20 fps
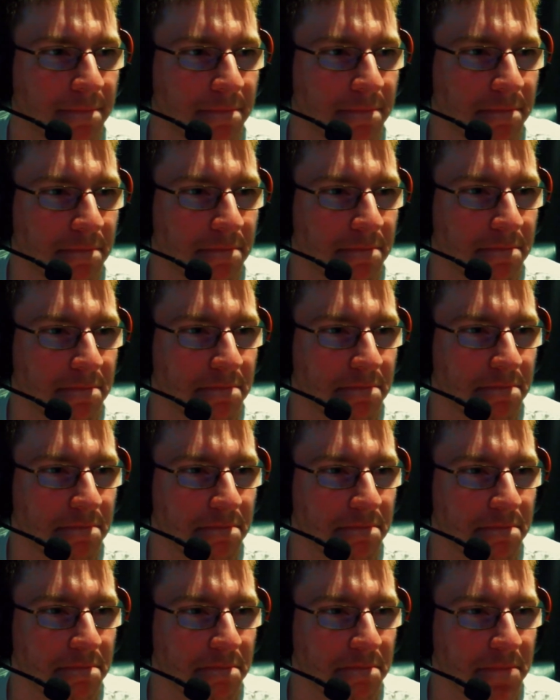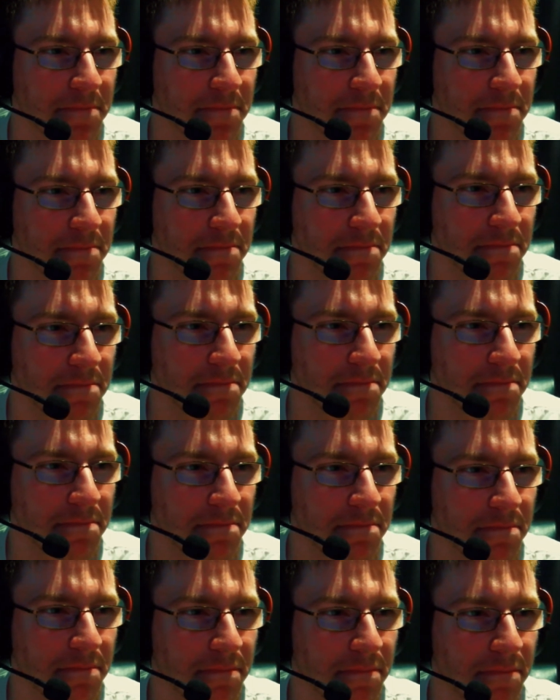
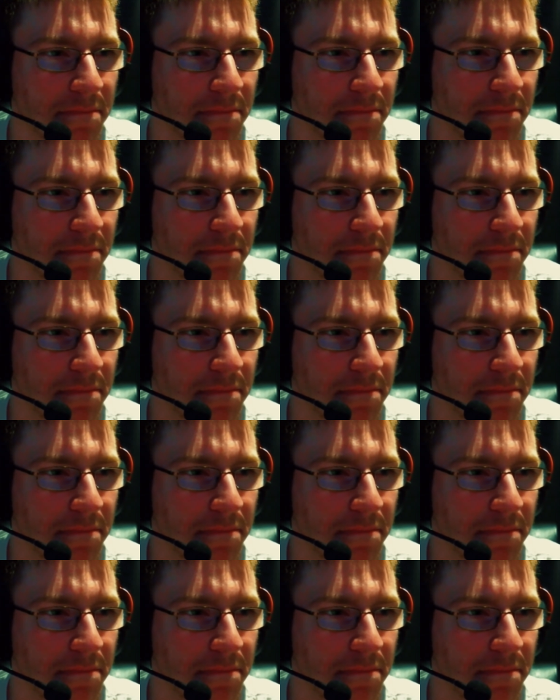(silence)